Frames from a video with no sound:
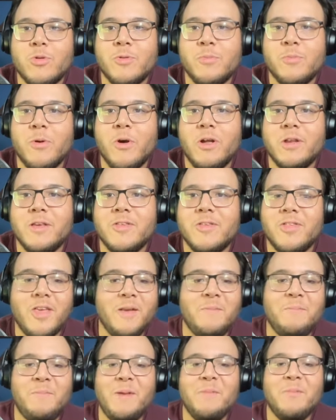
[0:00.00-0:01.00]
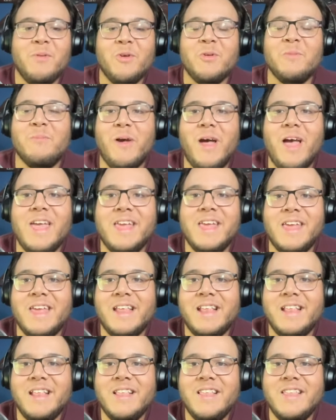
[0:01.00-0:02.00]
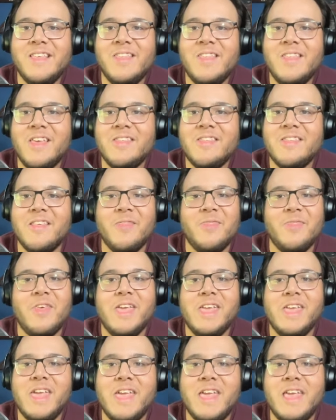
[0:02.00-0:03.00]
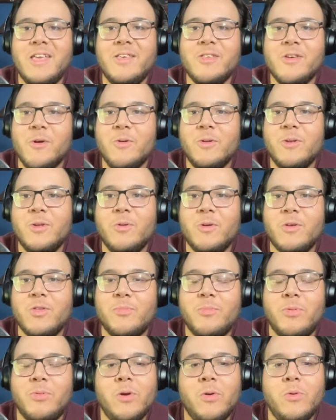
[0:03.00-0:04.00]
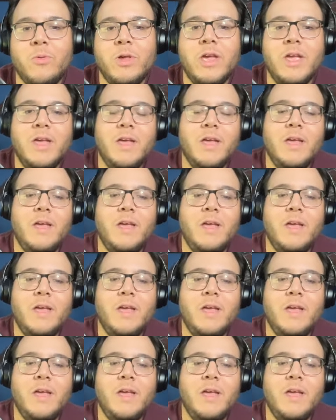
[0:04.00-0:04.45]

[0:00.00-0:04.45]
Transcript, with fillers: is upon us. Like people are buying into this and thinking he's going to explode.